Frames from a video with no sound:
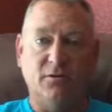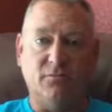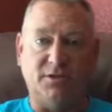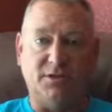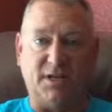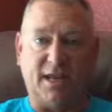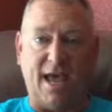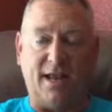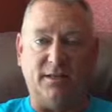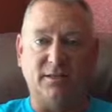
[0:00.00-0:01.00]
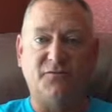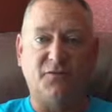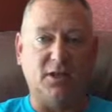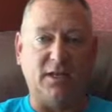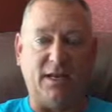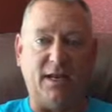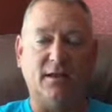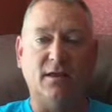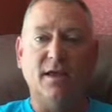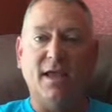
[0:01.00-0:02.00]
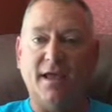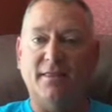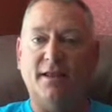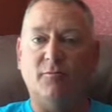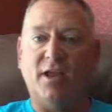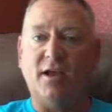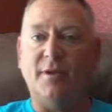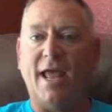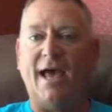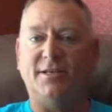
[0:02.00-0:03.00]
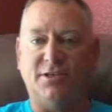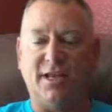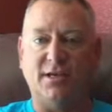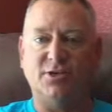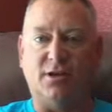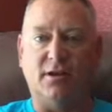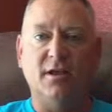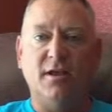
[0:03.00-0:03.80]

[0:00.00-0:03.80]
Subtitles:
which is a catalyst for cleaning. And then we come to agitation.